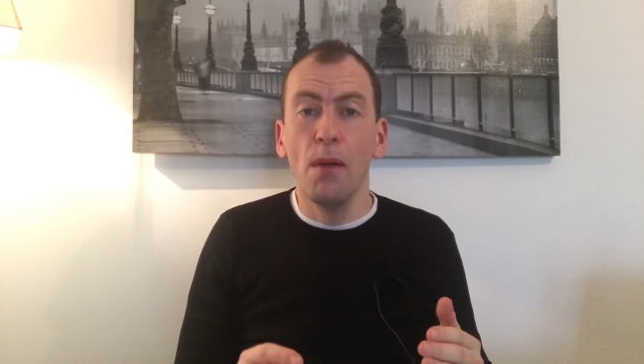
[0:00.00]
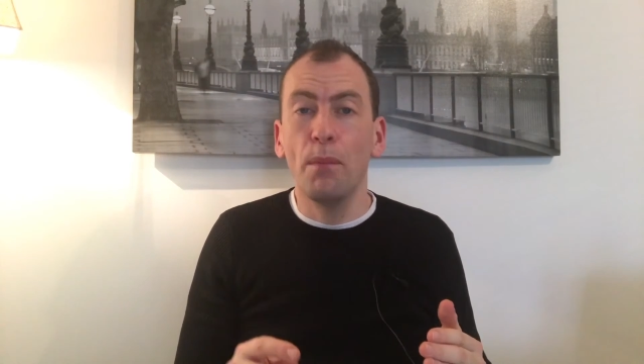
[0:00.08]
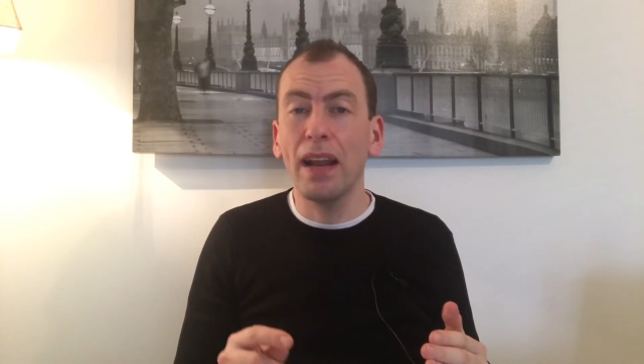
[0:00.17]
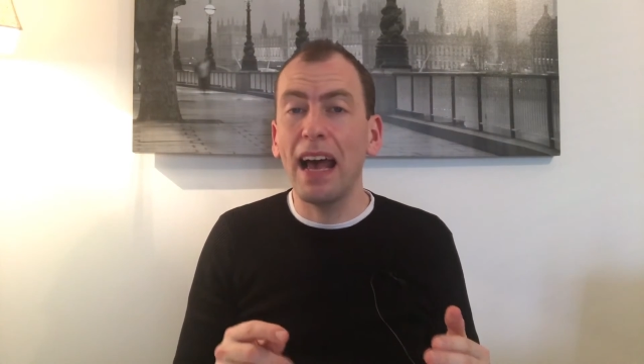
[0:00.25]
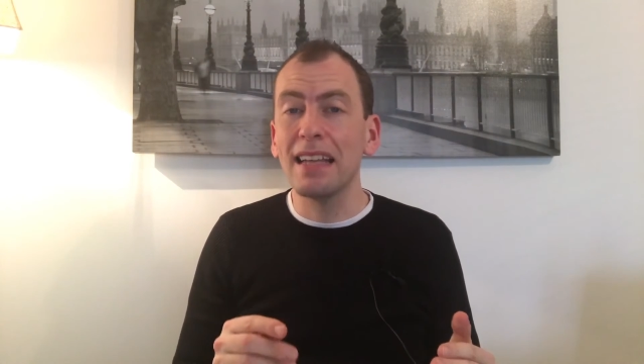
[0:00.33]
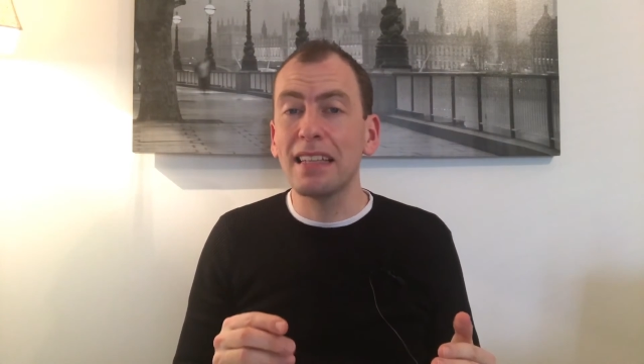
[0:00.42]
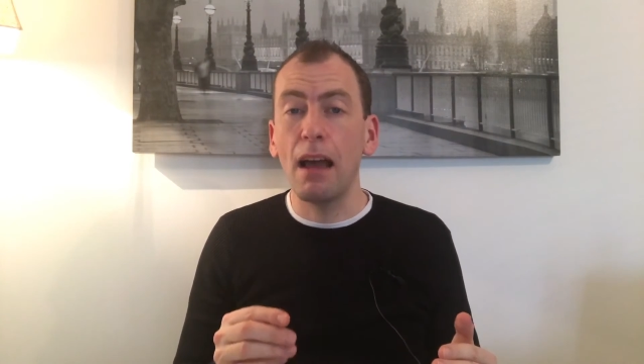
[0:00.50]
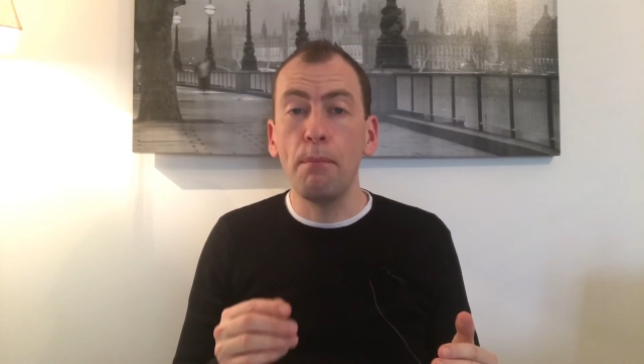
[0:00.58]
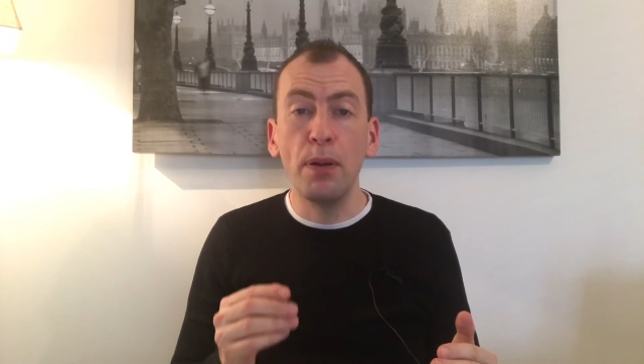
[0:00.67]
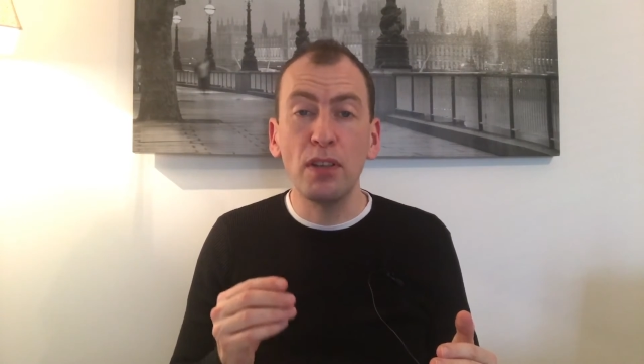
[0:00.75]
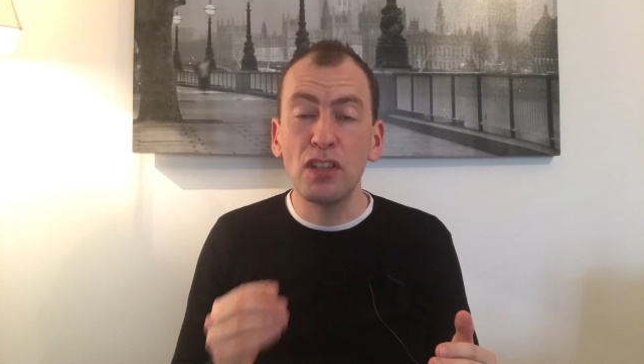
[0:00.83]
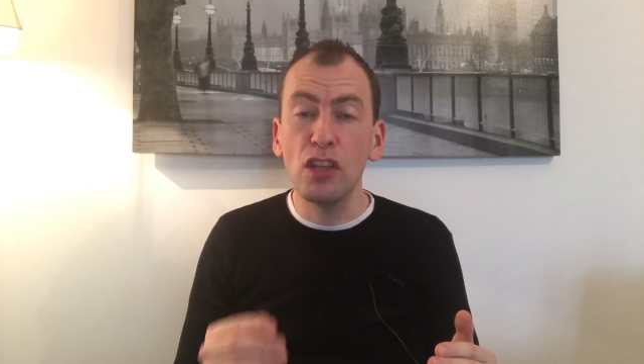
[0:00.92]
but as I
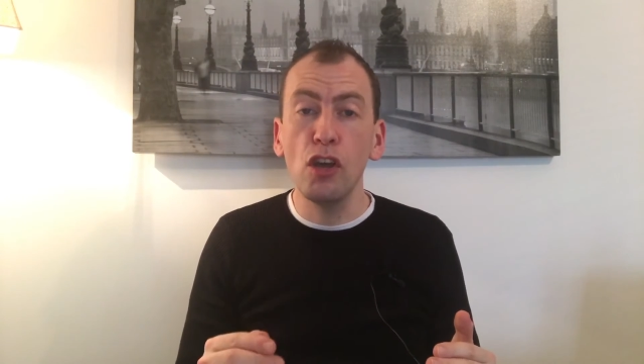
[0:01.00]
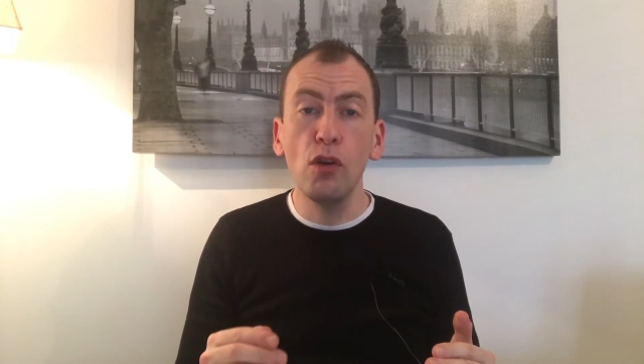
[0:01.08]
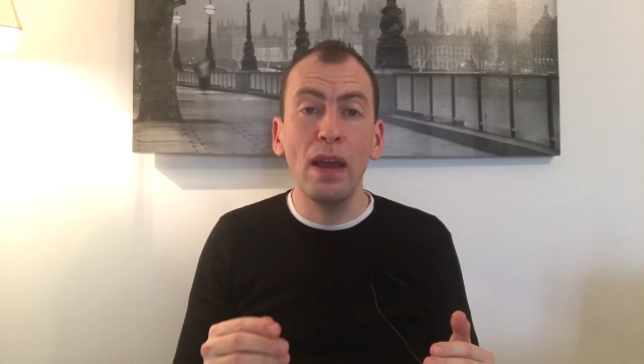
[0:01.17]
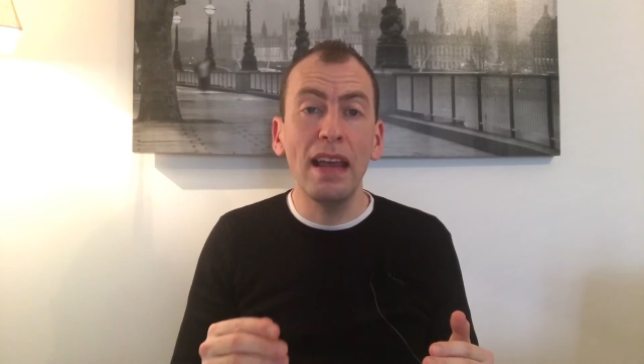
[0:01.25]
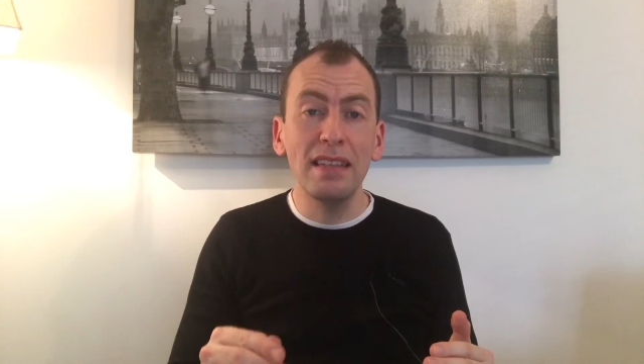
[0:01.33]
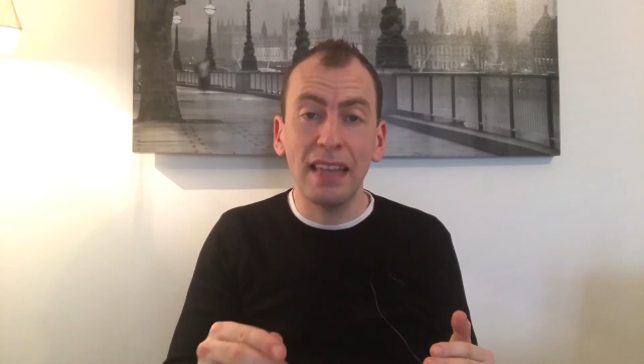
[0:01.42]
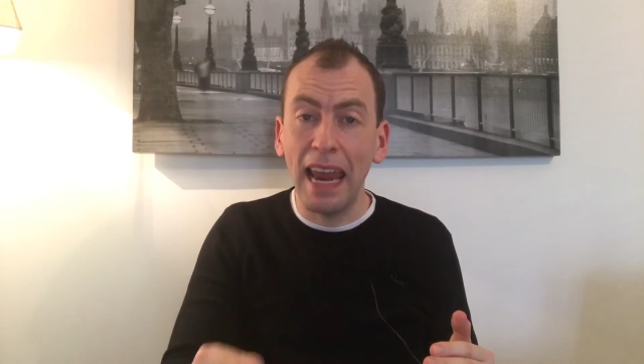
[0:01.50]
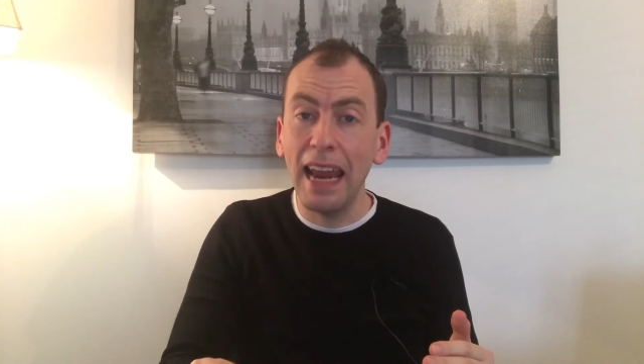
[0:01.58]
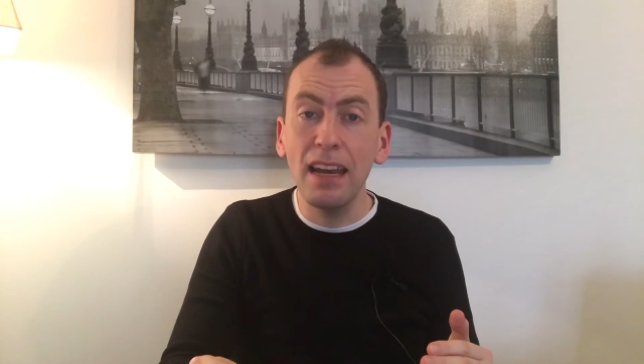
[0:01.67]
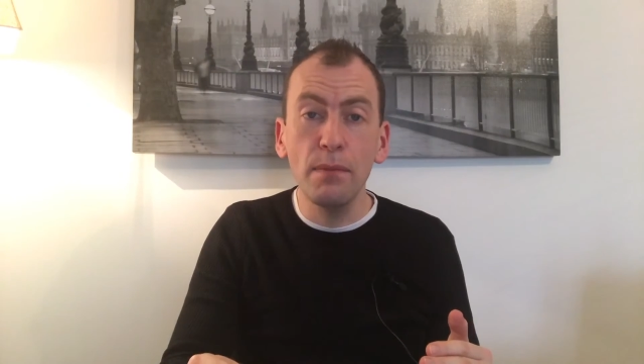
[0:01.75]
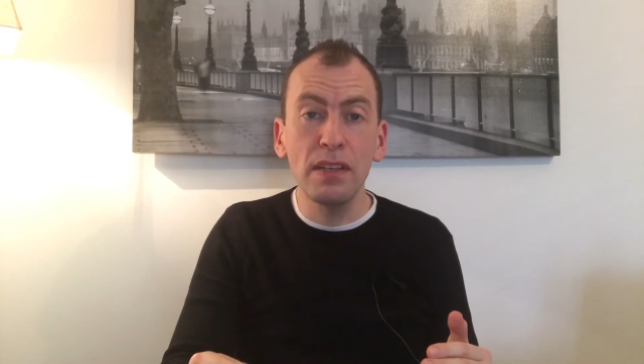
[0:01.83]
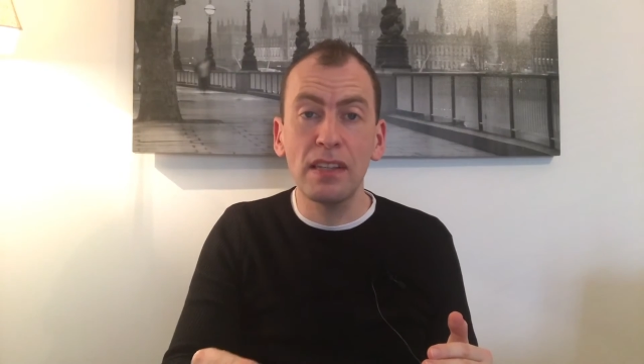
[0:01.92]
pursue his
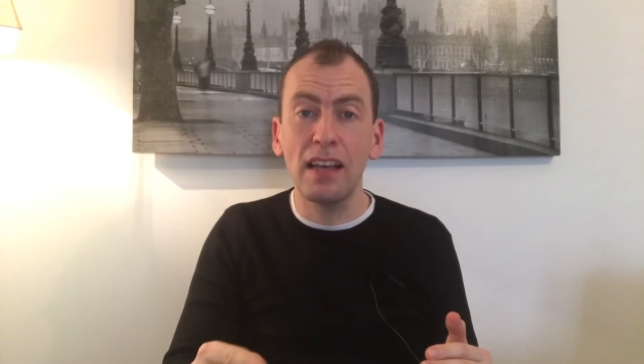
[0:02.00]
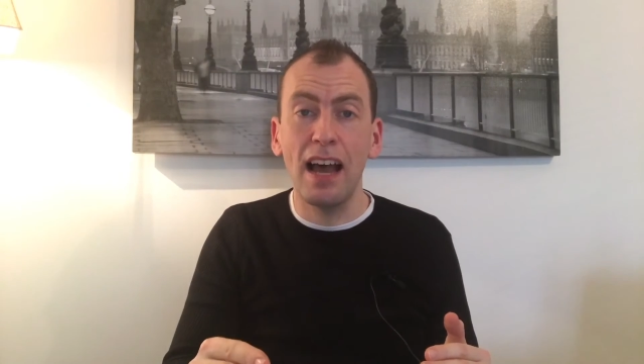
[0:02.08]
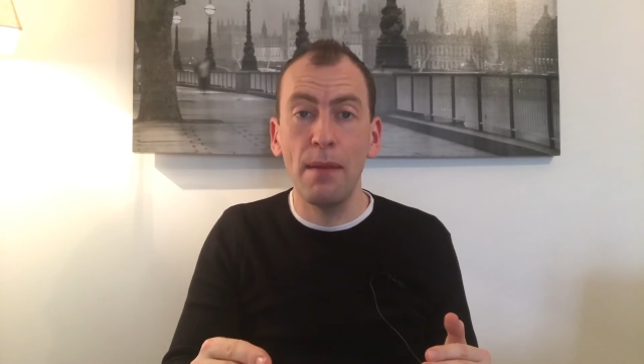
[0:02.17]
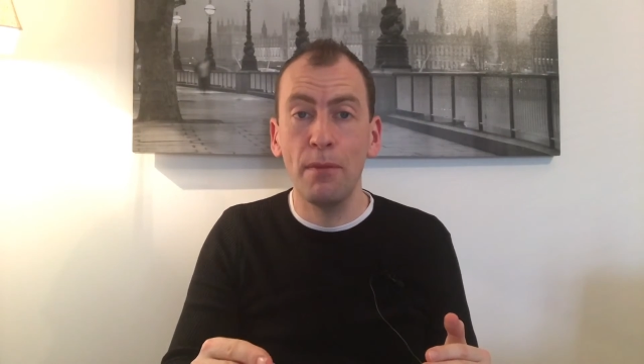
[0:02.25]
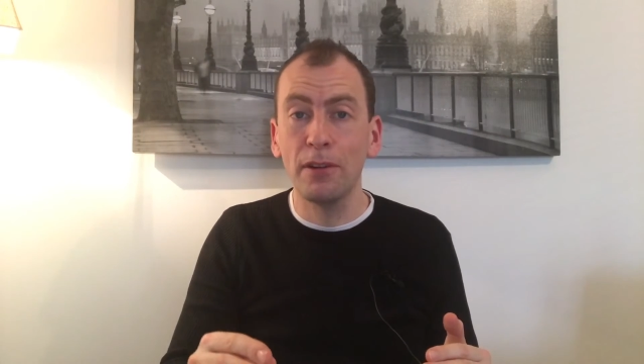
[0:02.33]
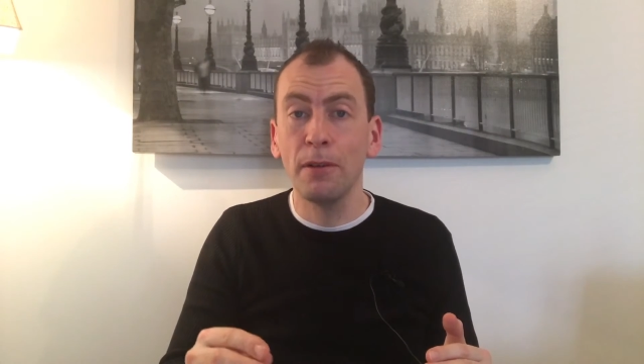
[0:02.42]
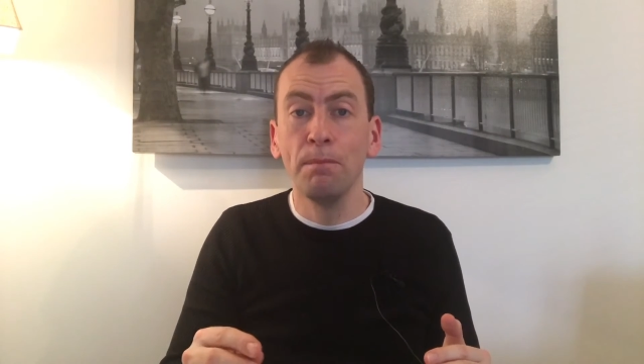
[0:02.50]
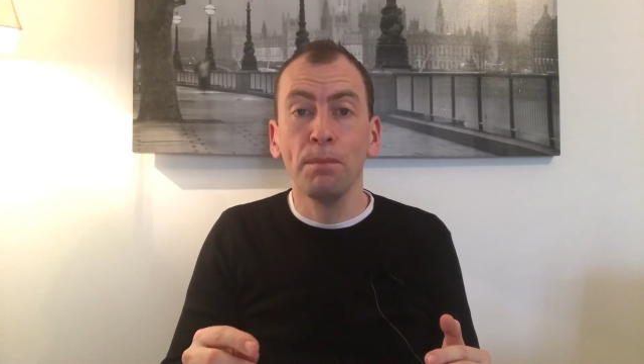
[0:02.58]
kingdom assignment